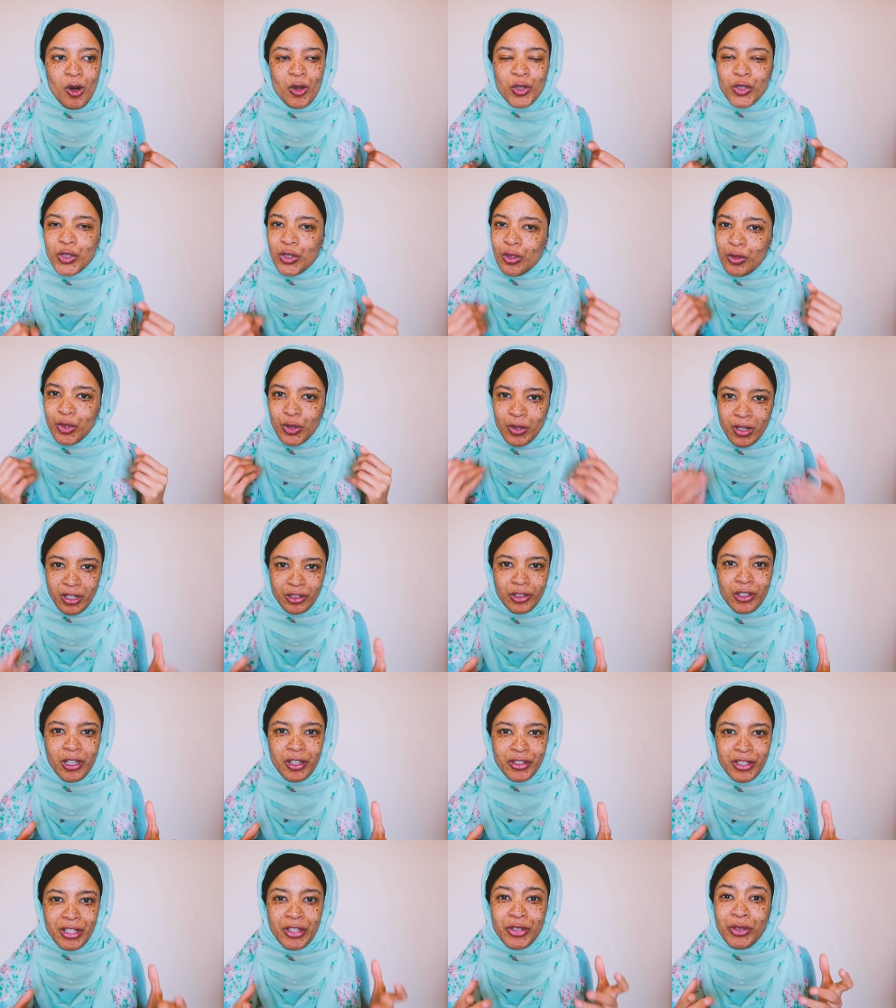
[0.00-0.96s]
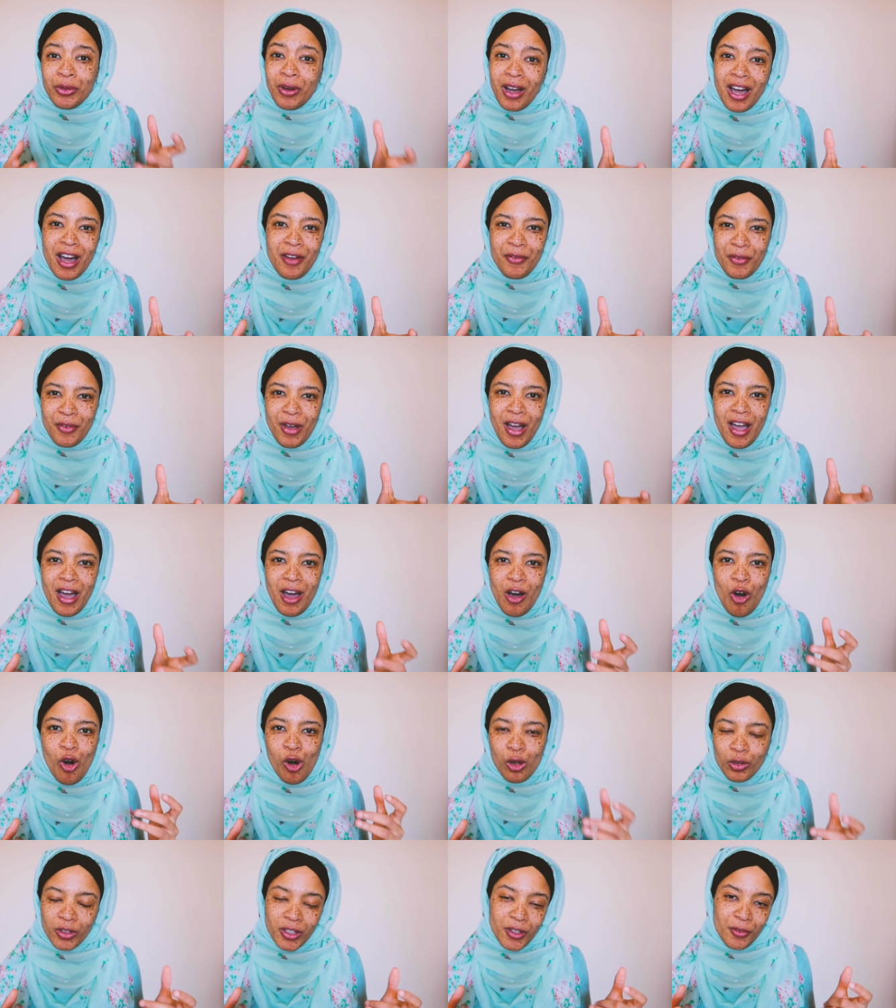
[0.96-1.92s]
to acknowledge I don't have
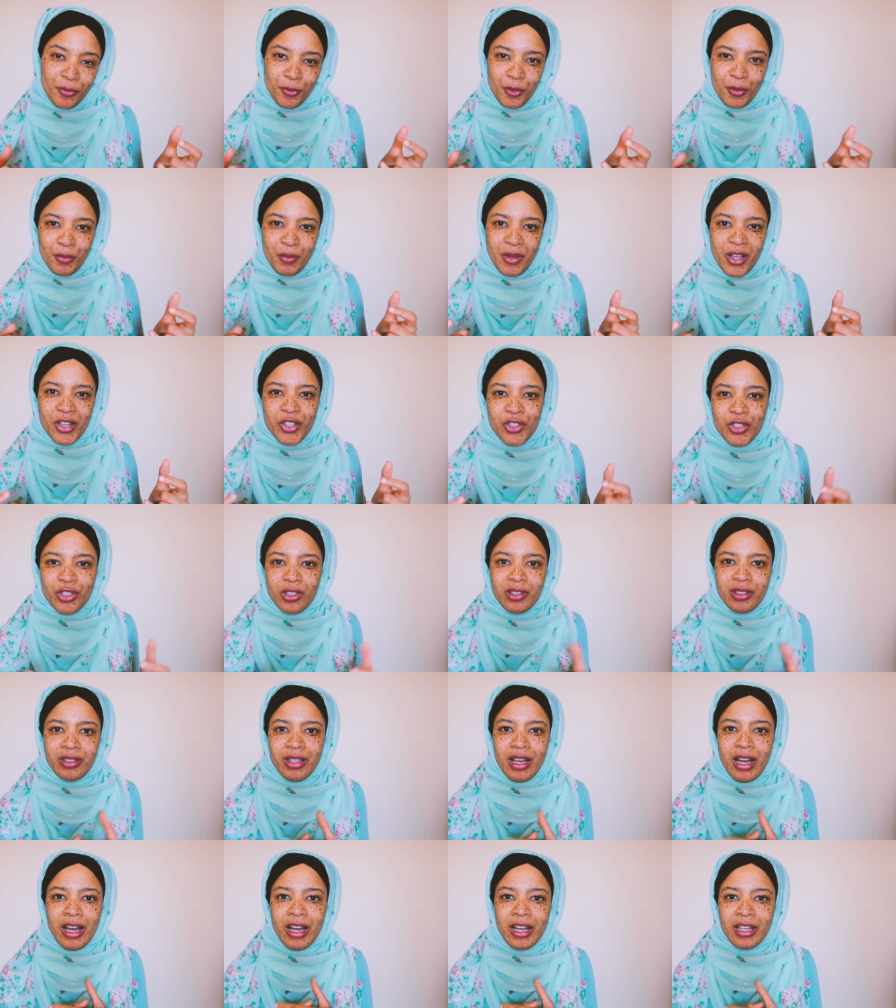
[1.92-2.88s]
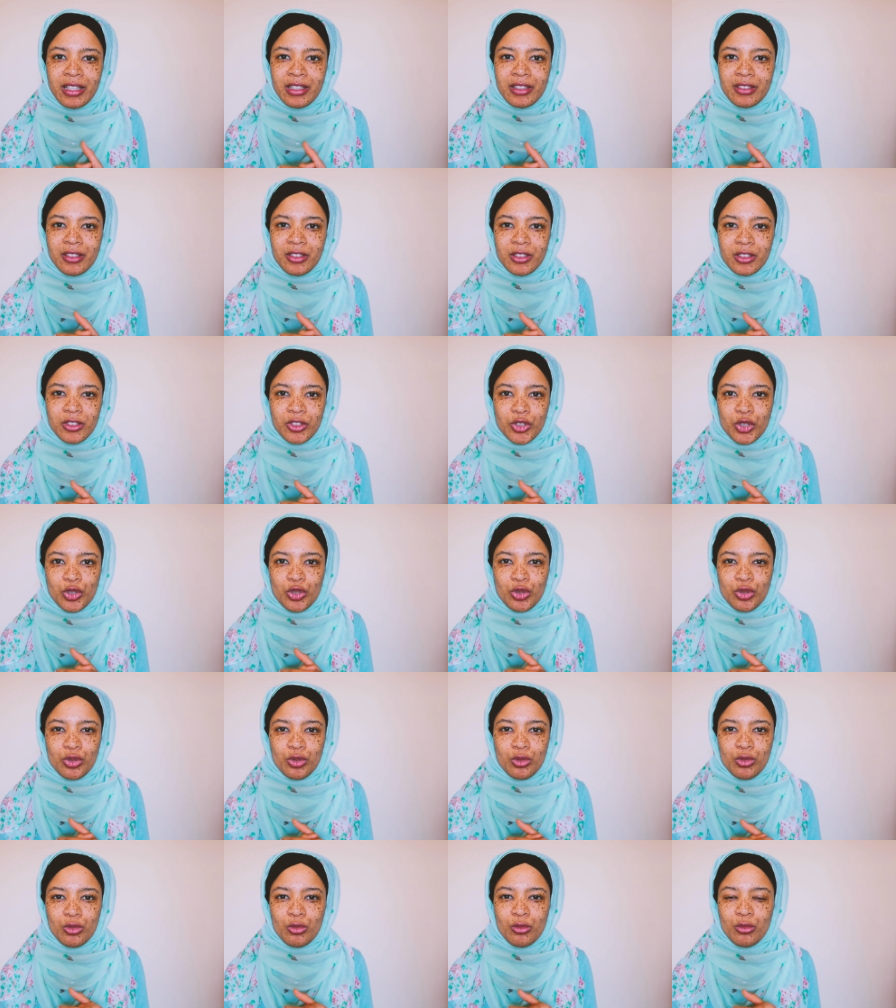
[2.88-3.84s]
all the information, and
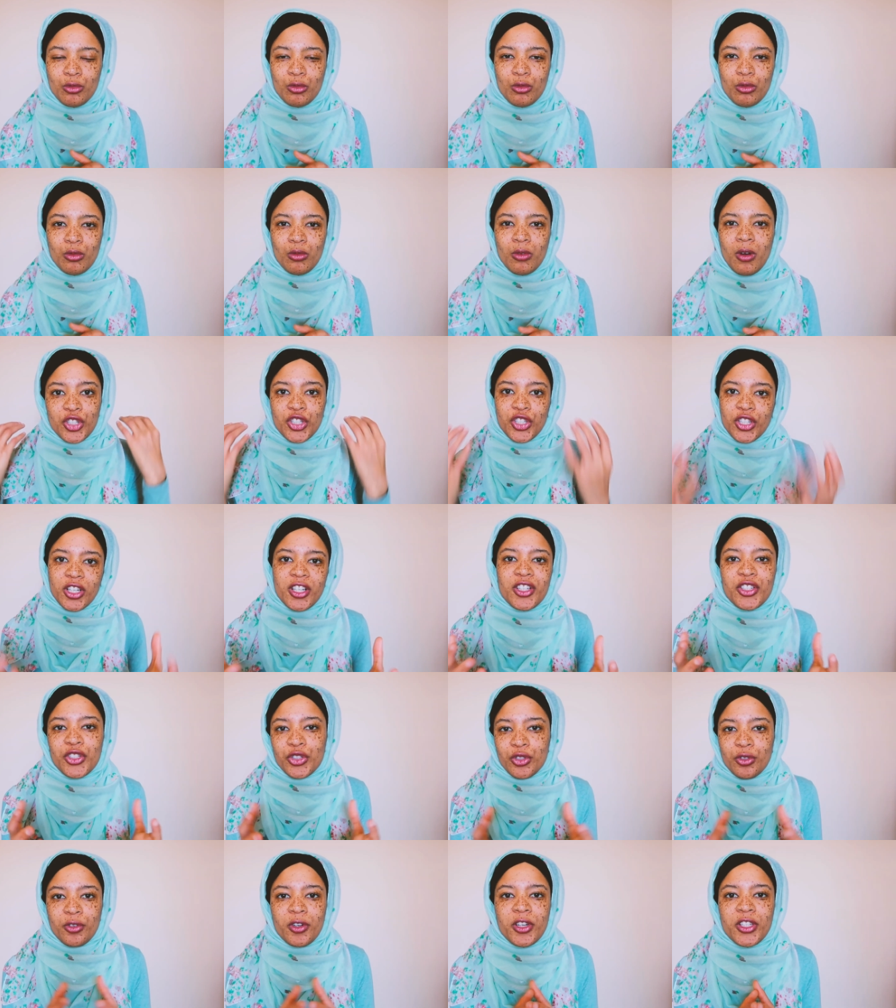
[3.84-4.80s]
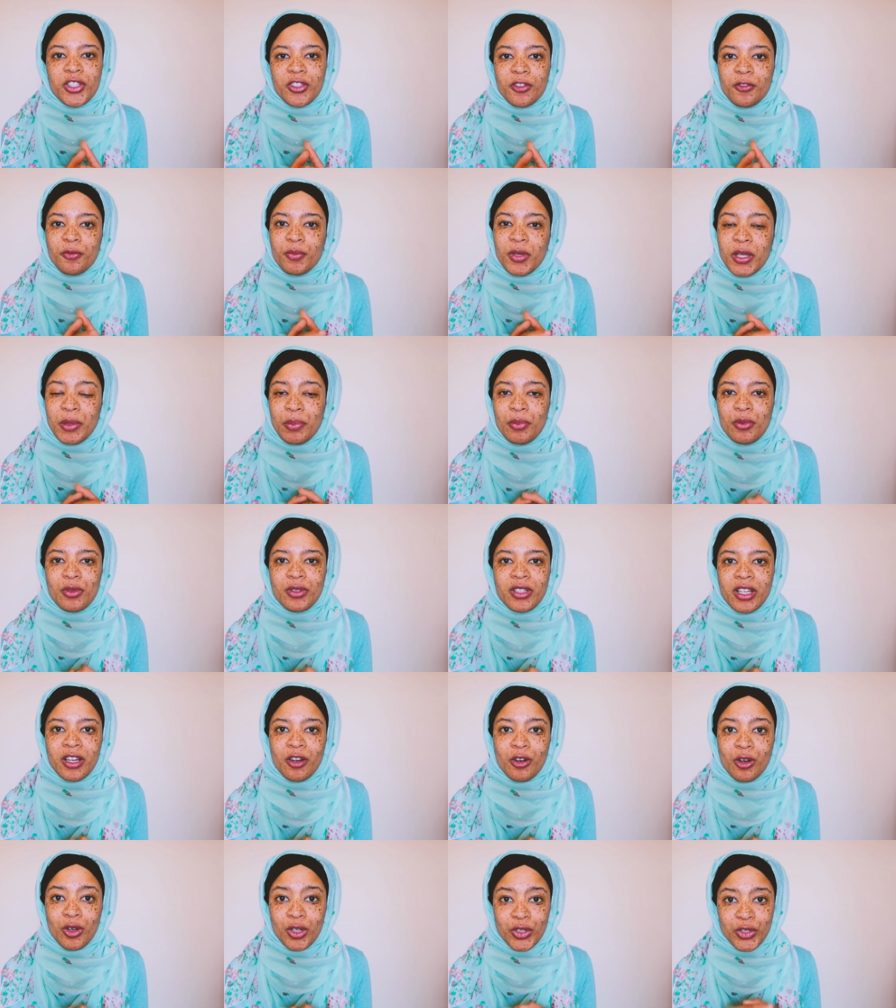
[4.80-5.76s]
to share stories of people
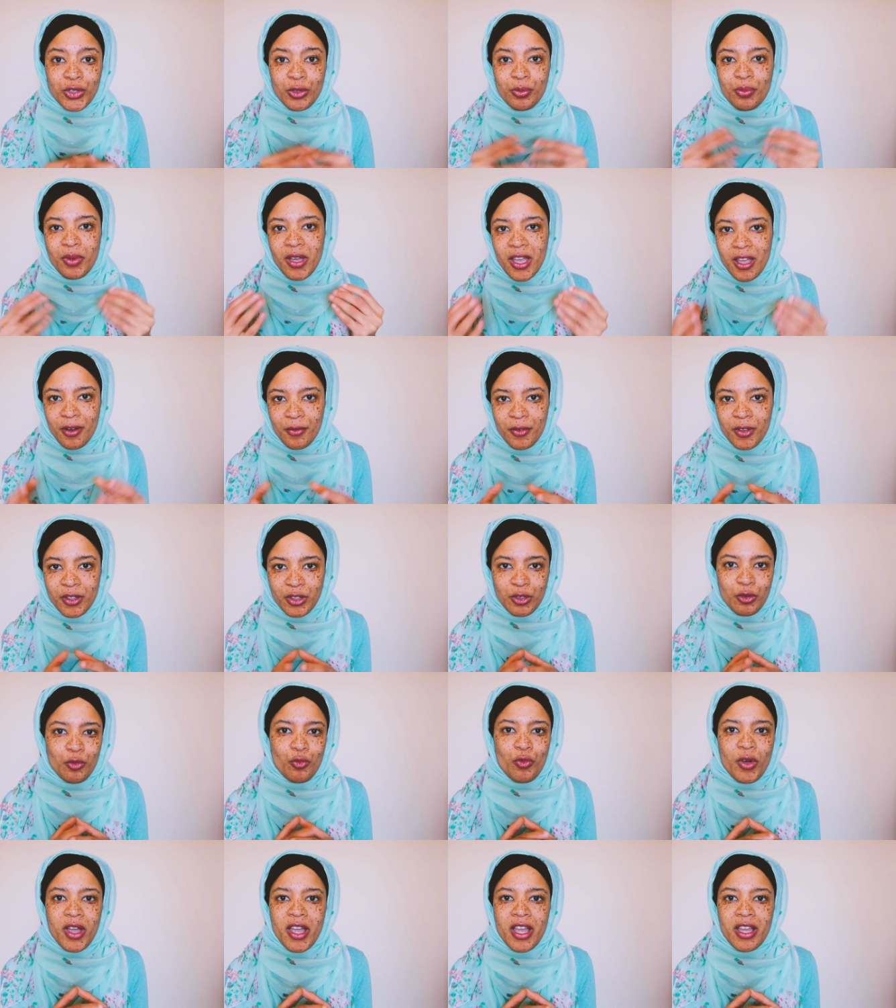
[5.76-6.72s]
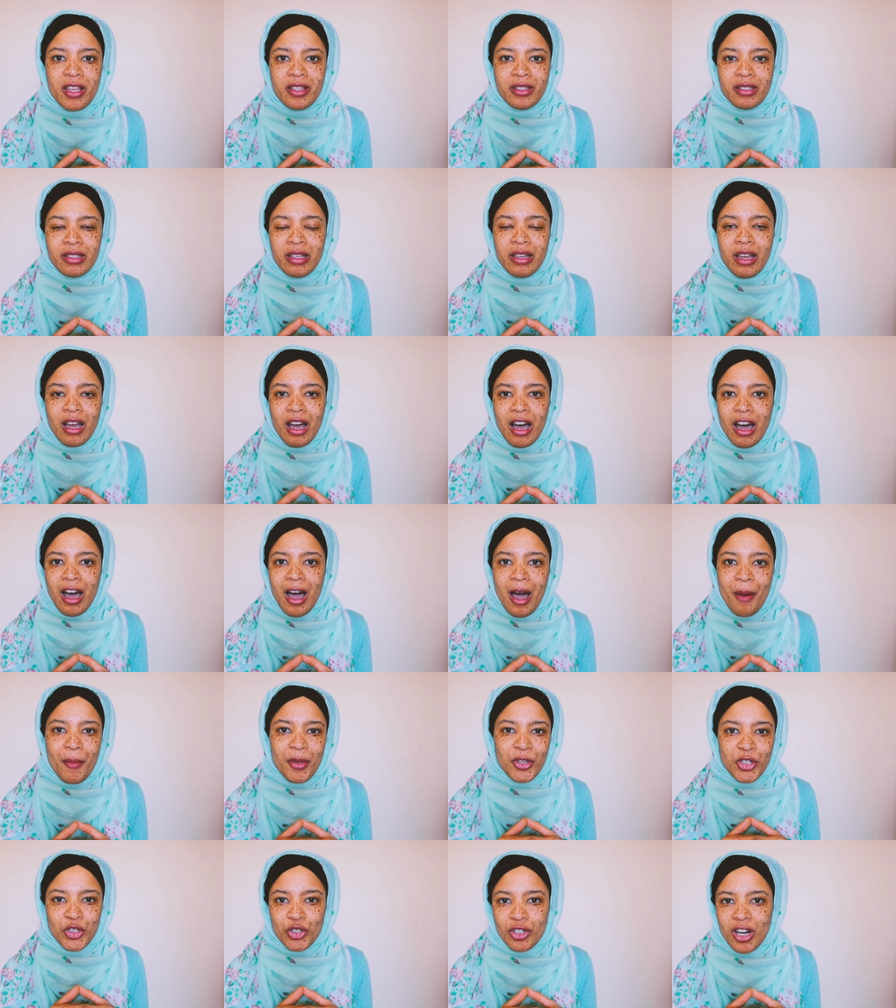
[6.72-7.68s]
that are also paving the ways
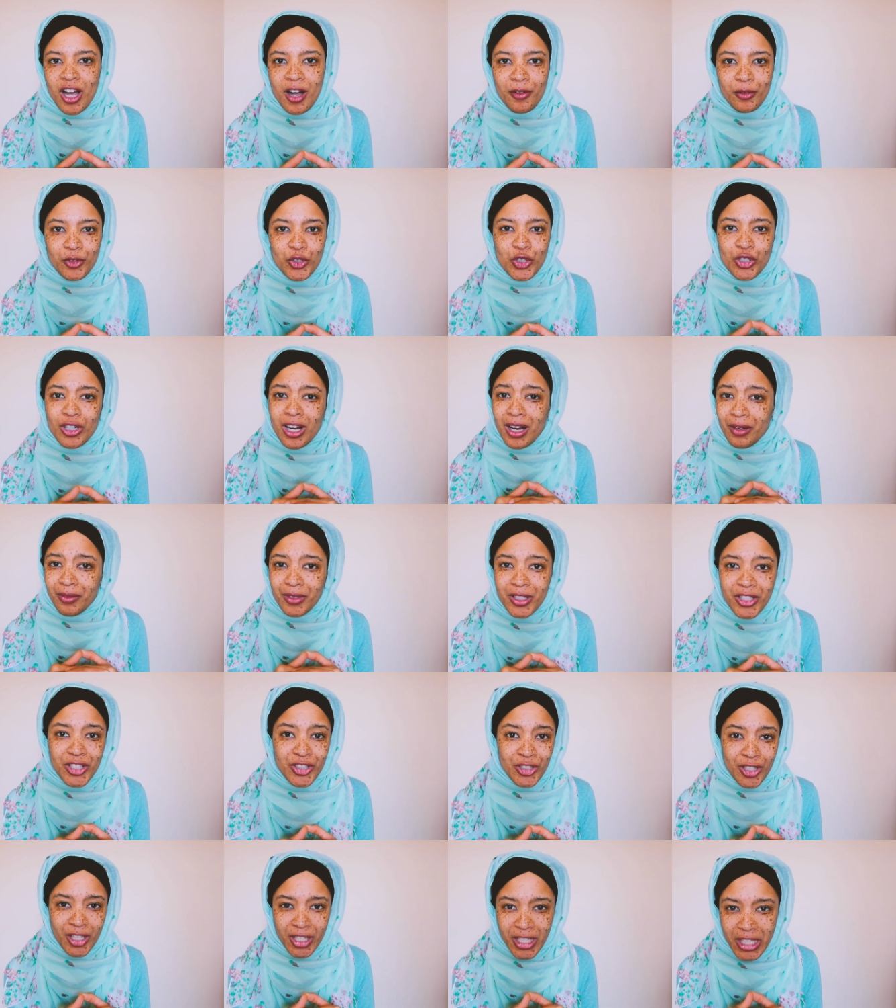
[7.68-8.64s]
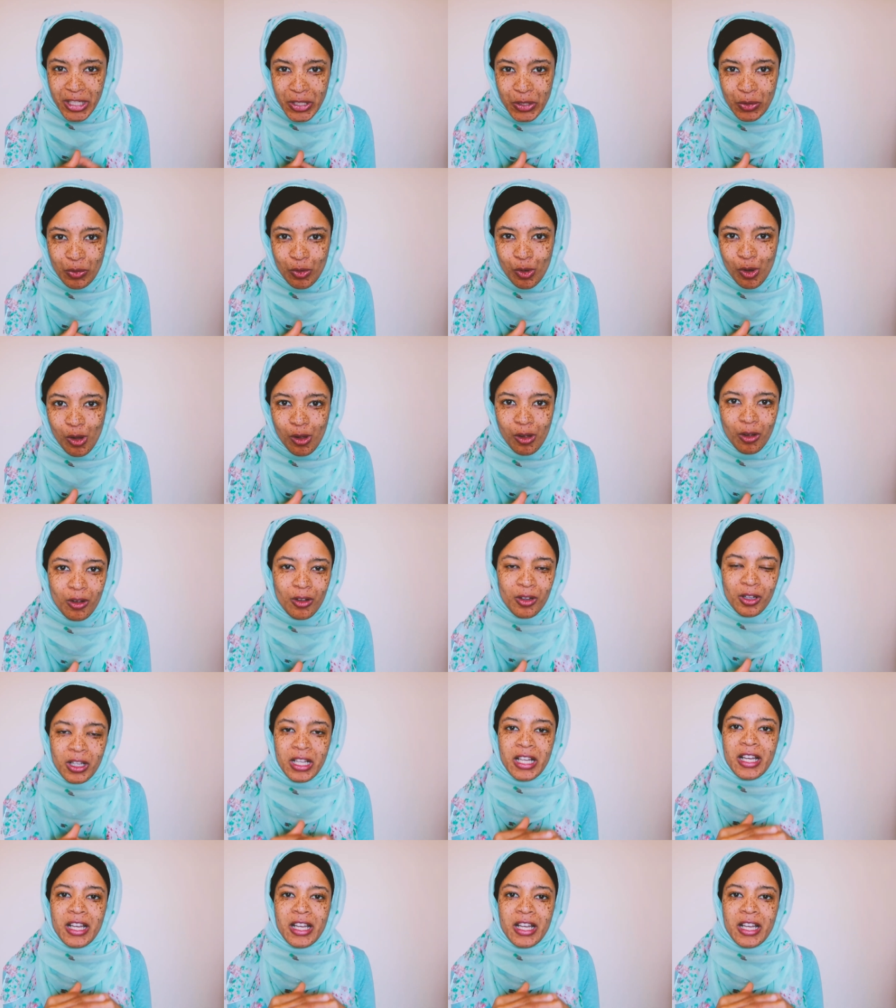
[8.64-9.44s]
in travel. Travel is not equal.